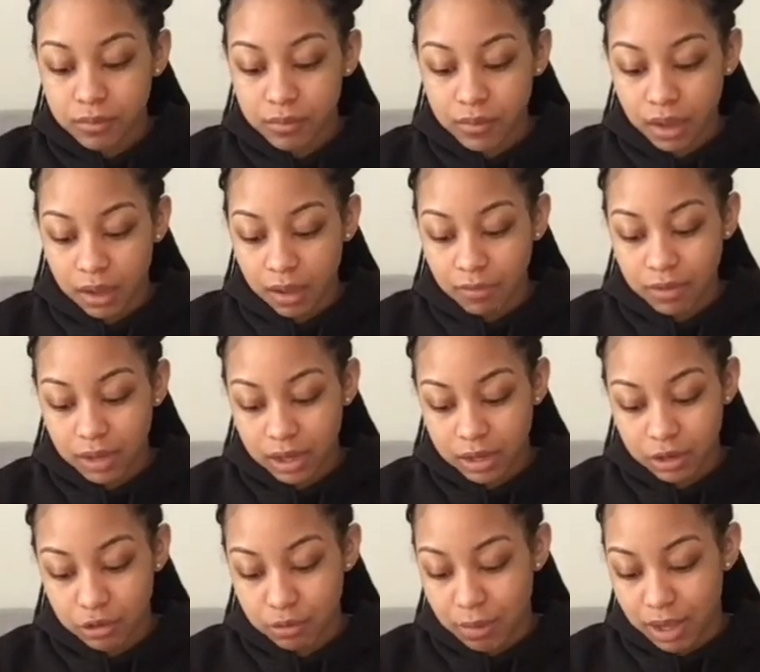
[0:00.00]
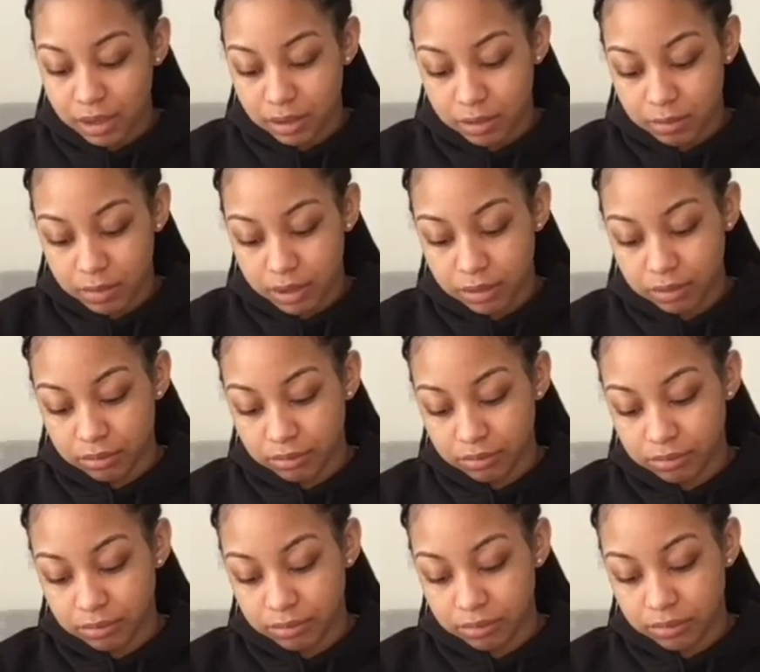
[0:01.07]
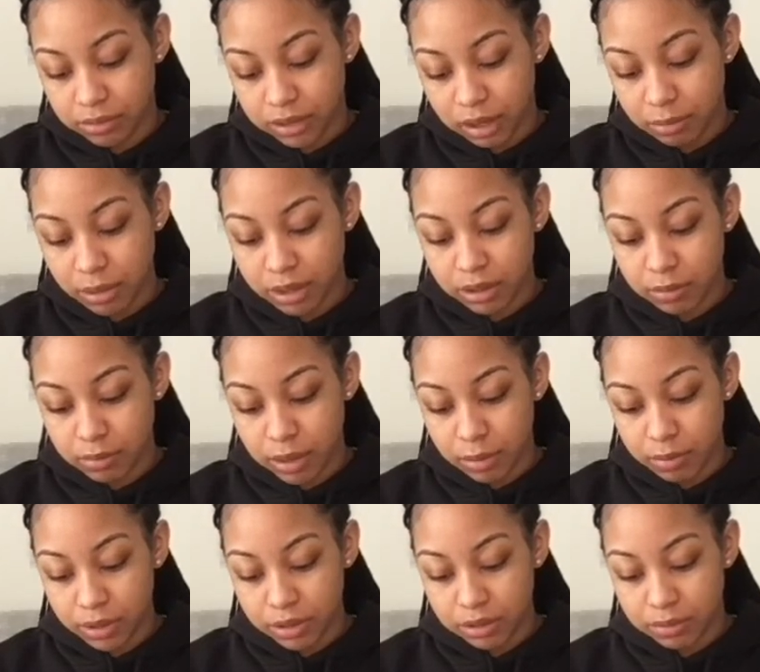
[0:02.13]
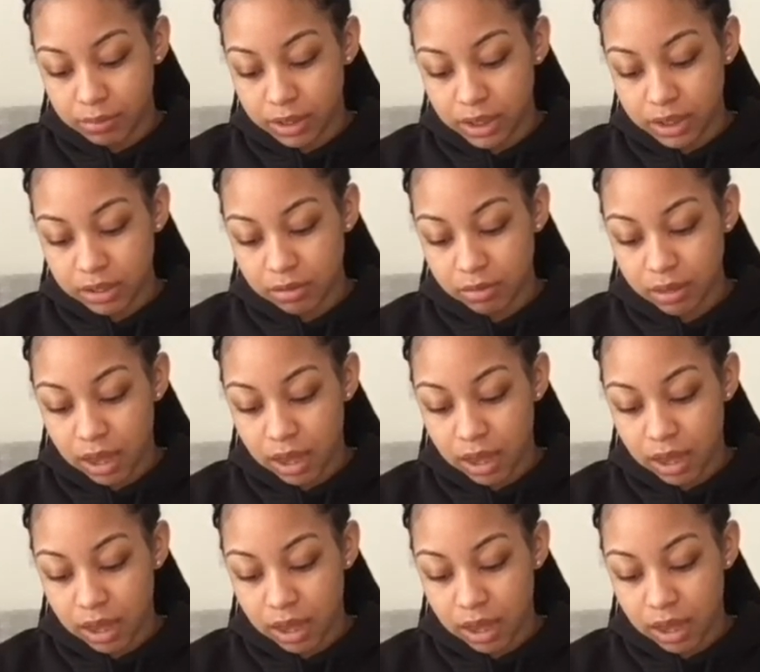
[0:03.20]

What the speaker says: I forgot to do my thumbnail. Take my thumbnail picture, but it's okay.